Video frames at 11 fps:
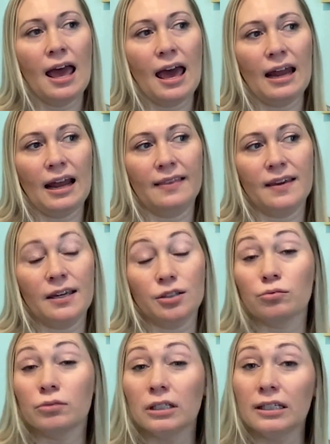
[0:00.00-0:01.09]
And I think it's
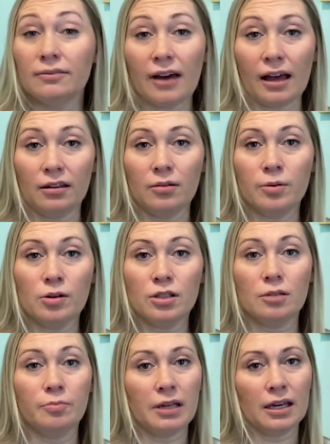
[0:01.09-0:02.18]
really valuable
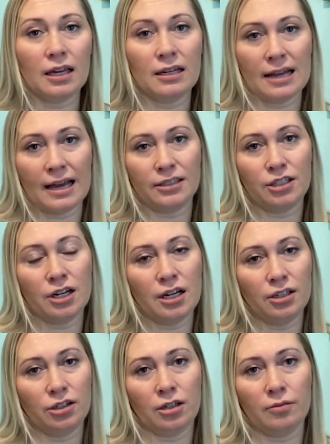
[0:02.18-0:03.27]
to be a connector in
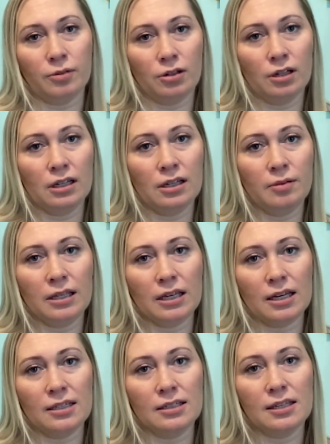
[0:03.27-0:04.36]
your community
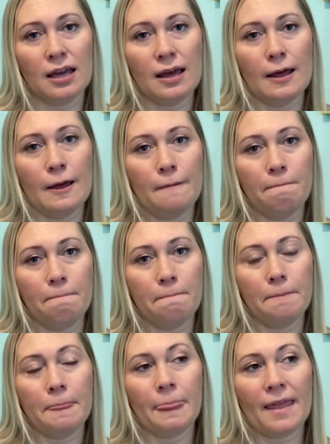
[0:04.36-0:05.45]
because
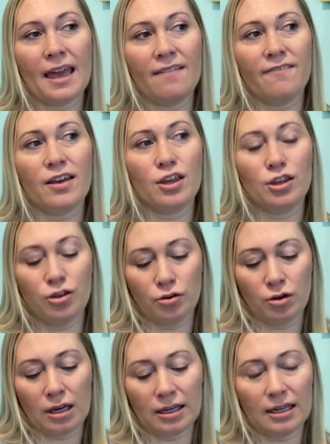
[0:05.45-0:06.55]
if you
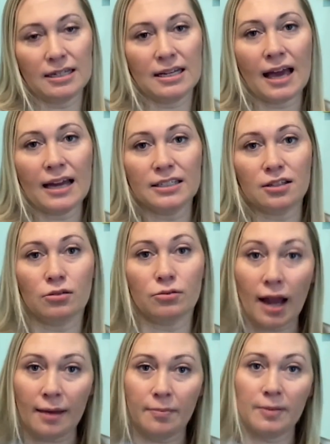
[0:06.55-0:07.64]
can connect the
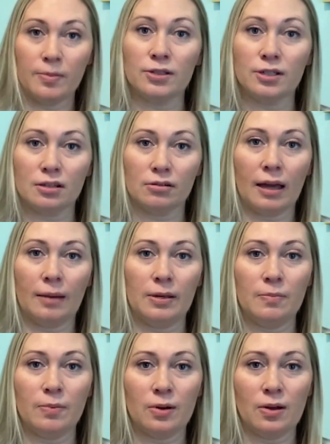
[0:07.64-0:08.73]
right people to the right
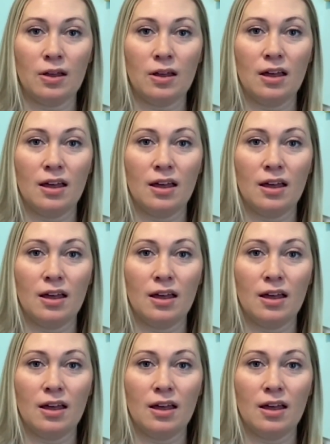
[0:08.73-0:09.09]
people,